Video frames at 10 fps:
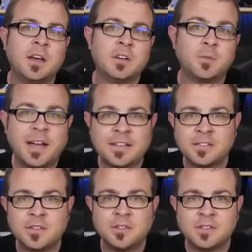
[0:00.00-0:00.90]
Under max
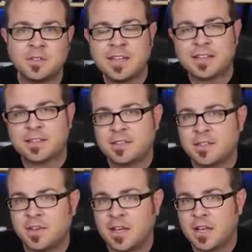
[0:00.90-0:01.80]
load, the Zotac
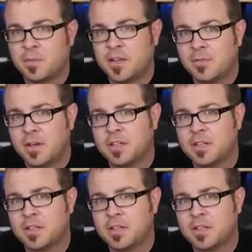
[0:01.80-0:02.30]
1070 amp never